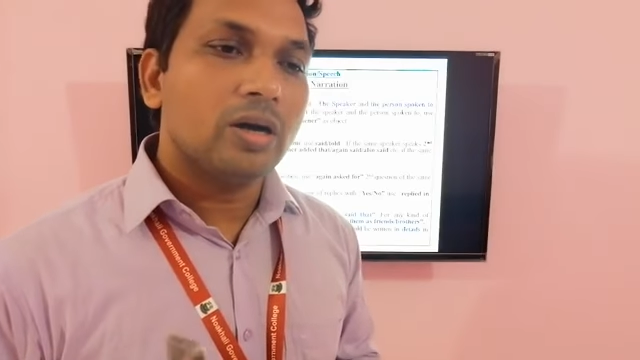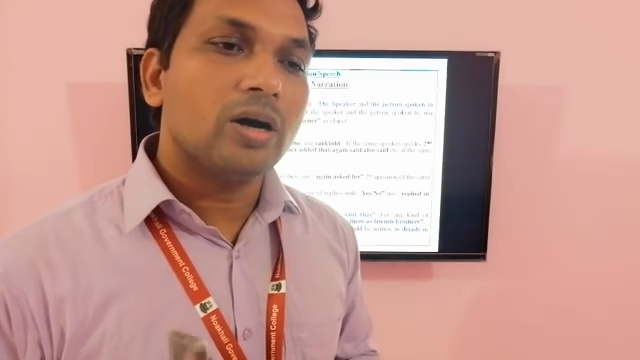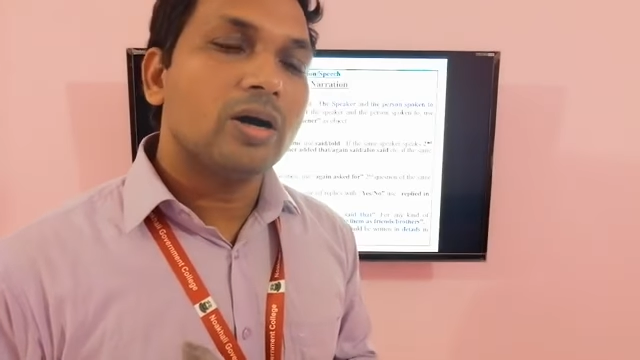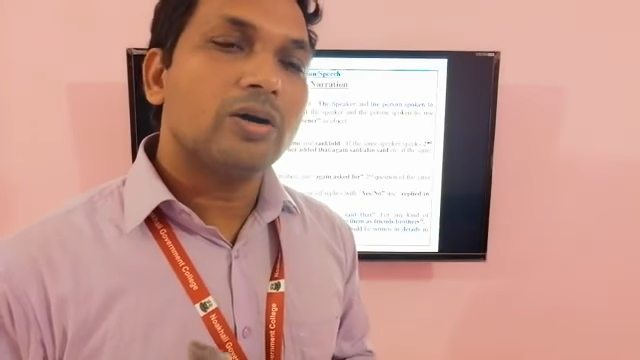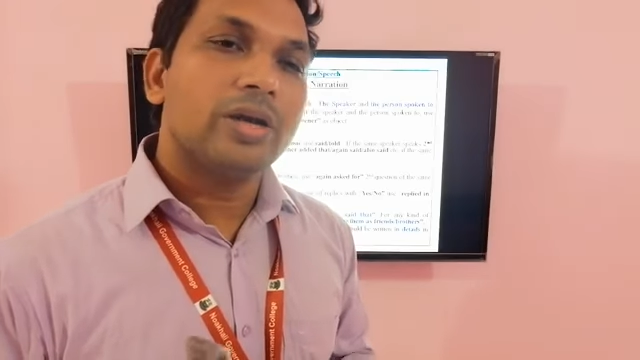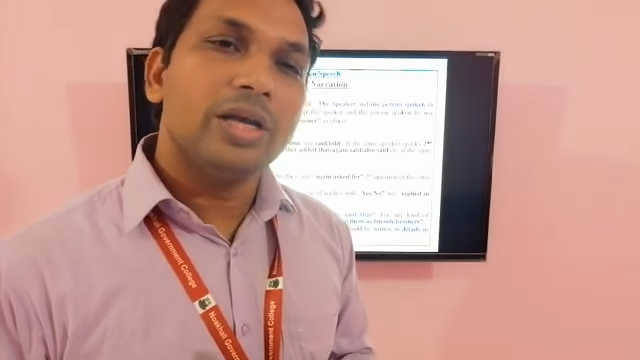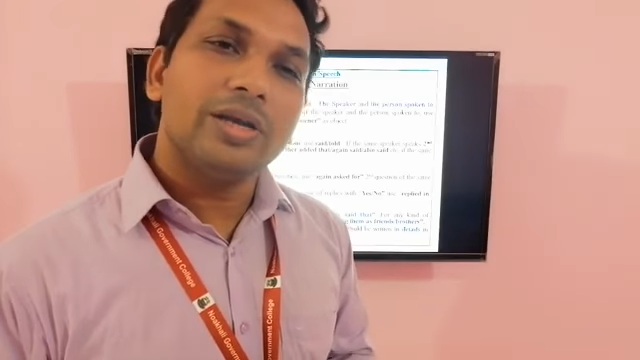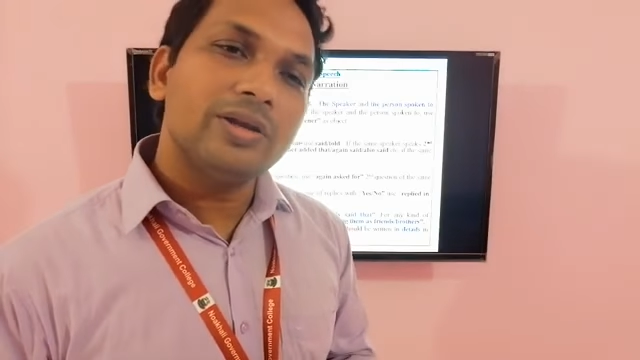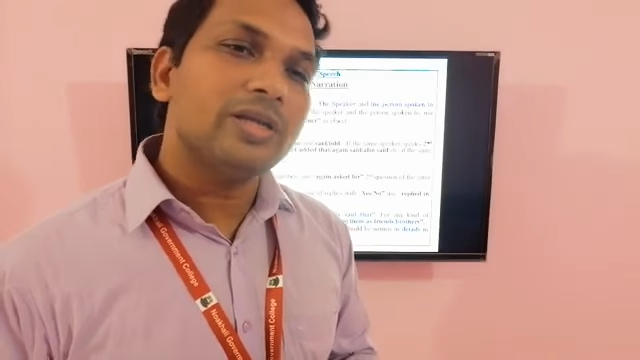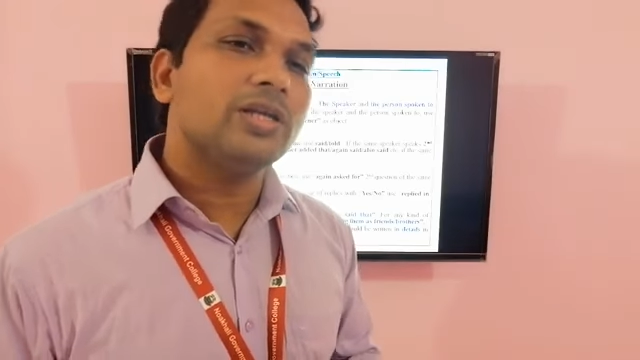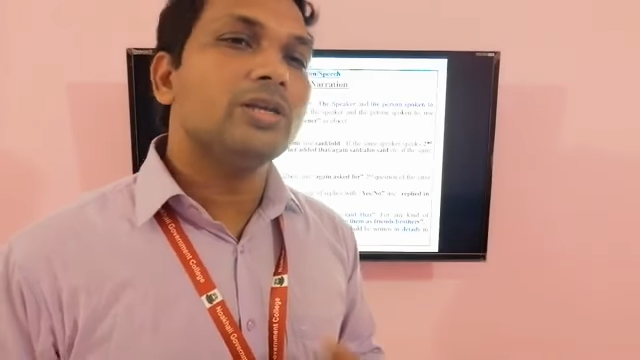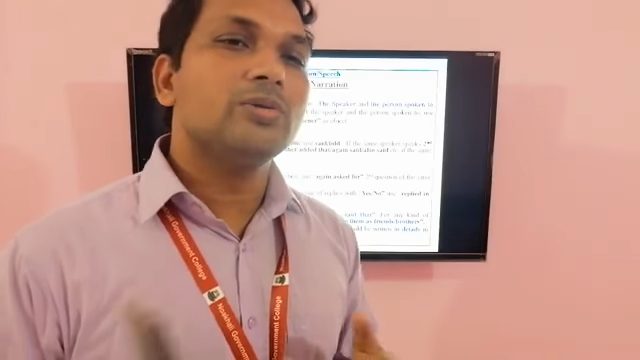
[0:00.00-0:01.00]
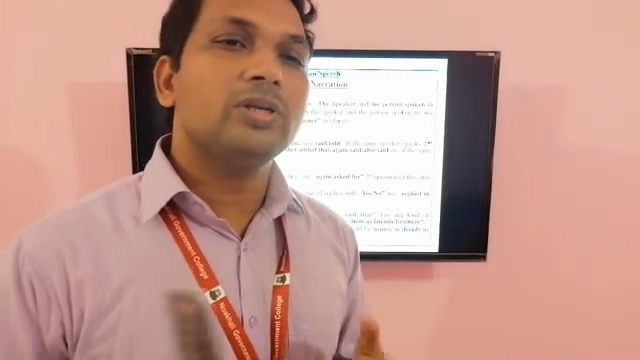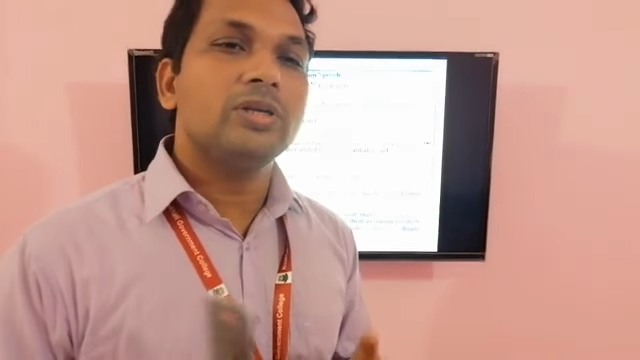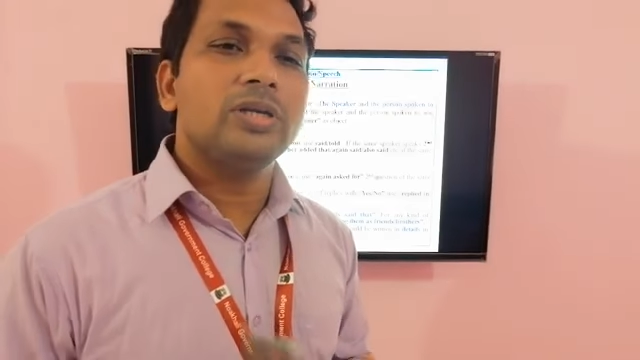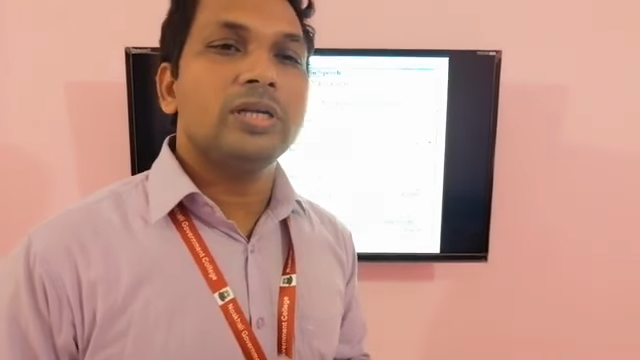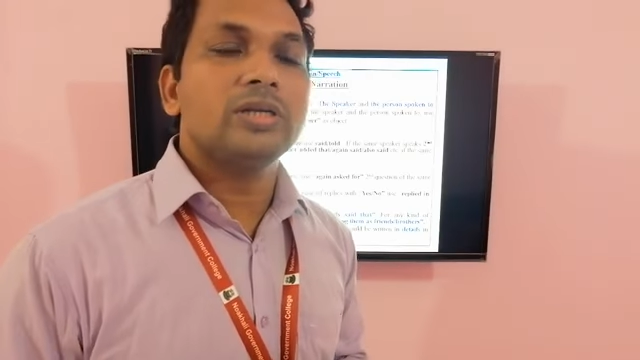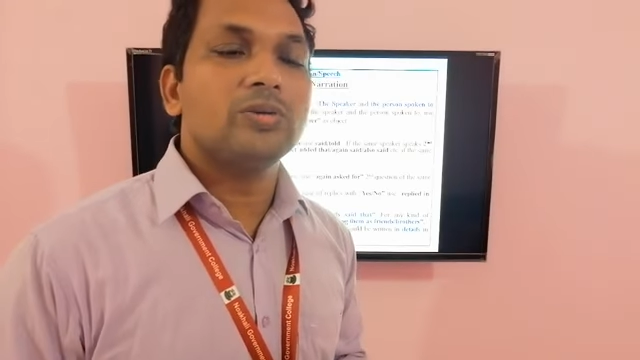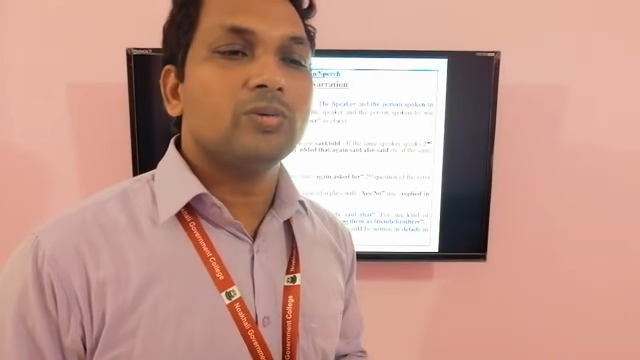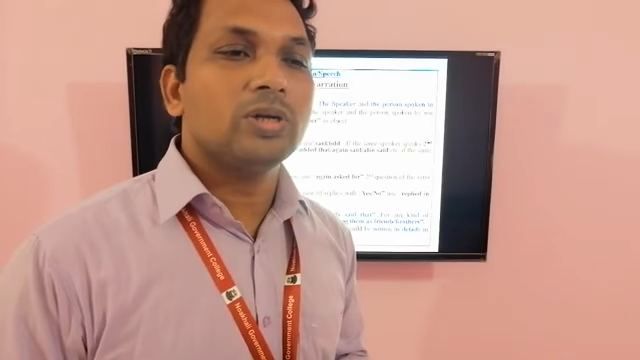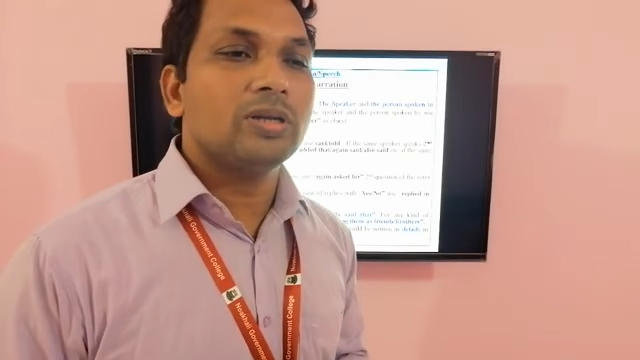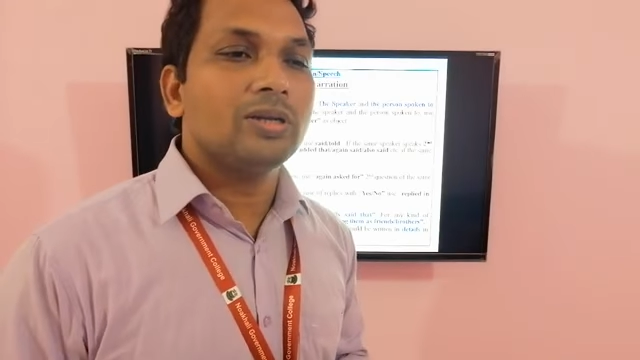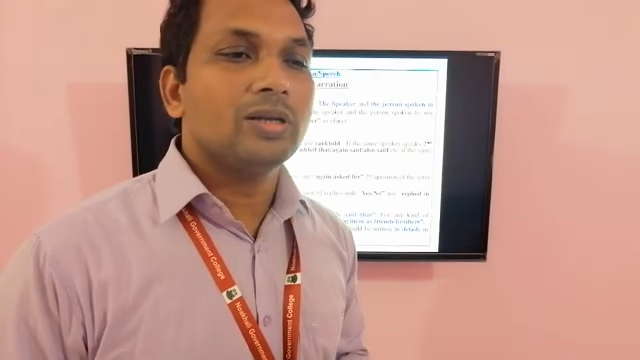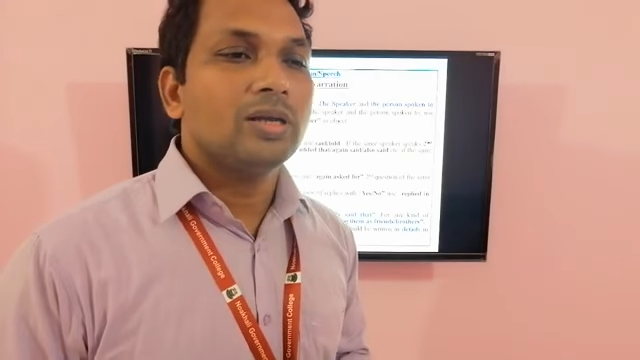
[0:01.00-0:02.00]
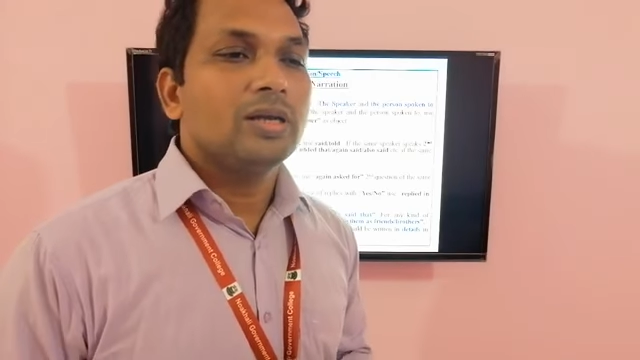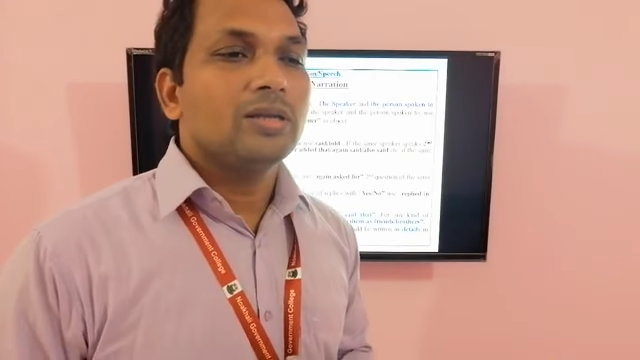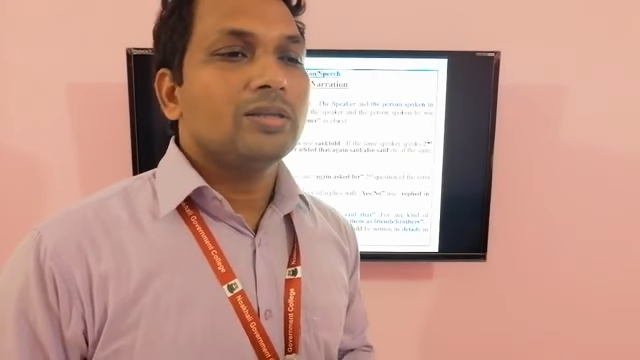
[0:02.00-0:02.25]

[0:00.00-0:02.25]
or indirect into the direct one,